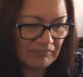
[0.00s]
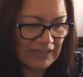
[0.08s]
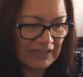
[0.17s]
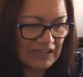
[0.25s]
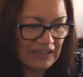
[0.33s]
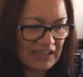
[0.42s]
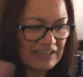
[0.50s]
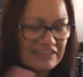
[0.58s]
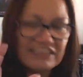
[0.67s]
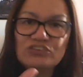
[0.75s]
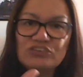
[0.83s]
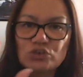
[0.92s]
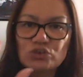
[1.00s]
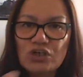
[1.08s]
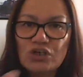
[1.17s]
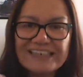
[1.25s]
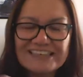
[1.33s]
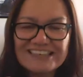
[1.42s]
and then your
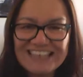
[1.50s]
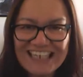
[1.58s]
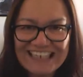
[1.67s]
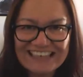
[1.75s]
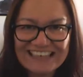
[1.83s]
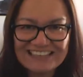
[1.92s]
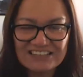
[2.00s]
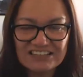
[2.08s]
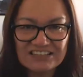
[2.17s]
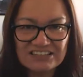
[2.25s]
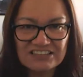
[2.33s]
diet changes